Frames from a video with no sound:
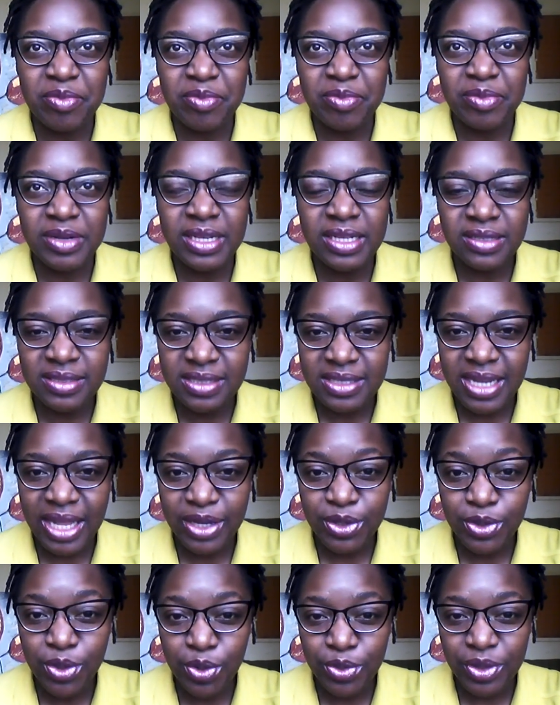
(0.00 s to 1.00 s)
Little did I
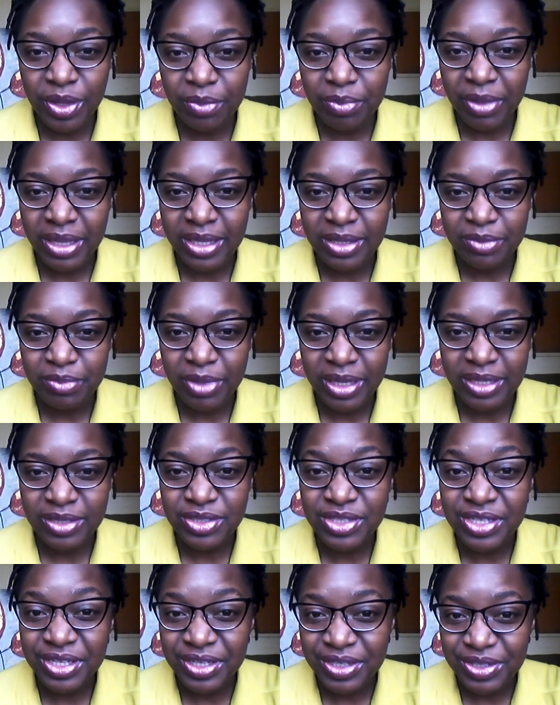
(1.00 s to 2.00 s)
know that my
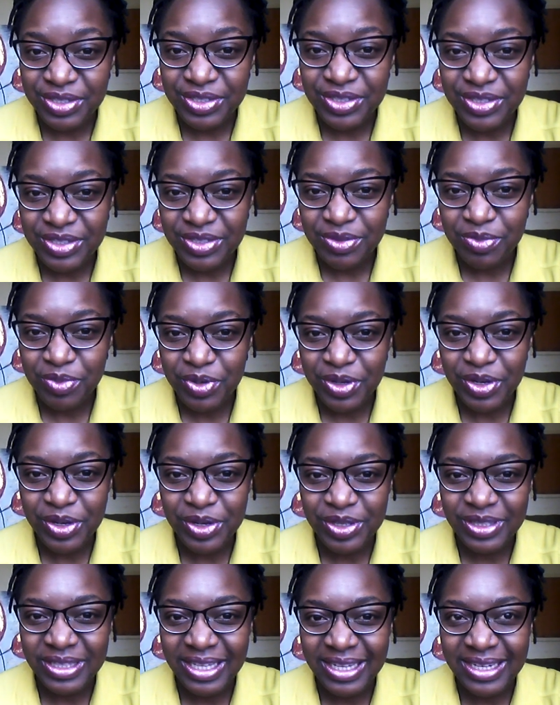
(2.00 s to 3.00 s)
tears were
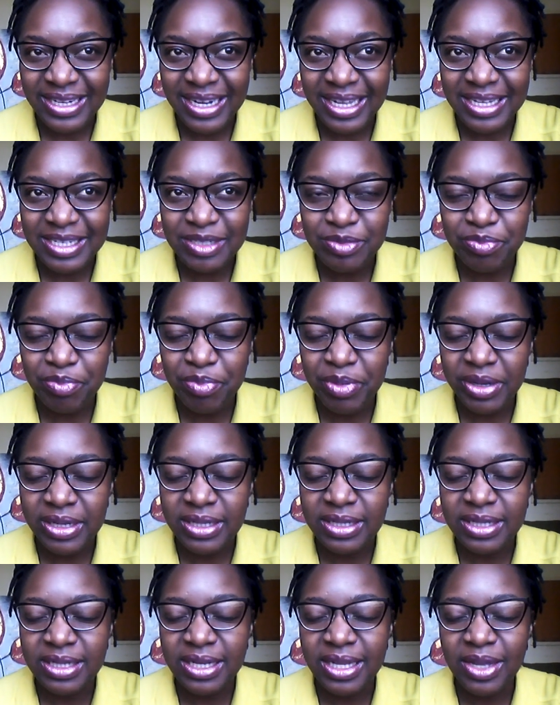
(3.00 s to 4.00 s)
heard that night,
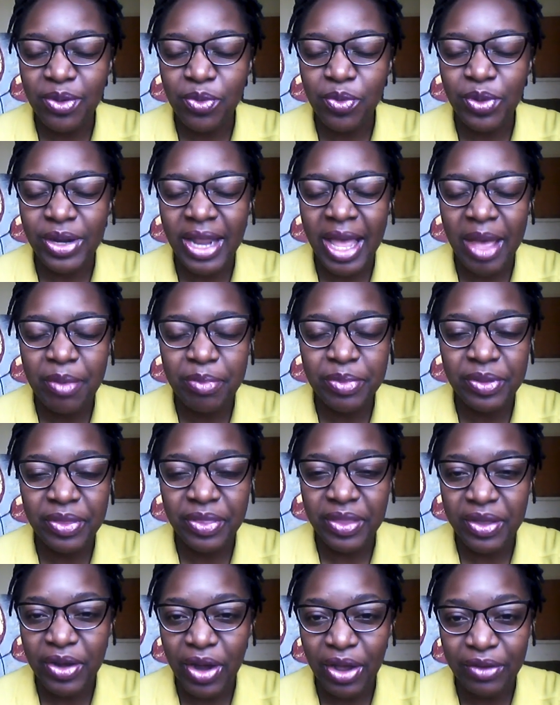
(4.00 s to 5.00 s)
but what happened
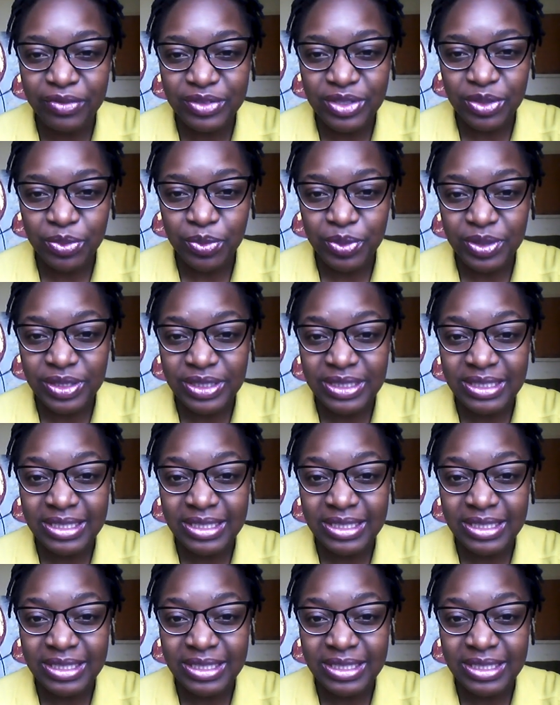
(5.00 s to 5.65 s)
thereafter was